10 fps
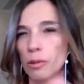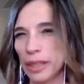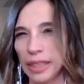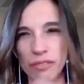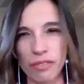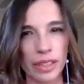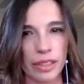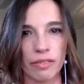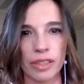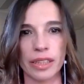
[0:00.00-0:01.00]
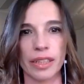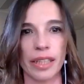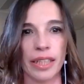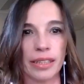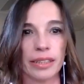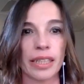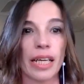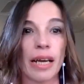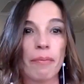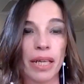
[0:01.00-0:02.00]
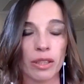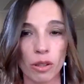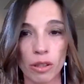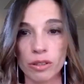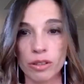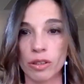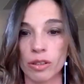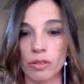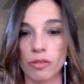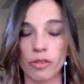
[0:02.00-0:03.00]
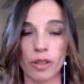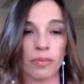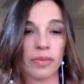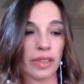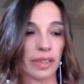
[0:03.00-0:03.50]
with different things, but also from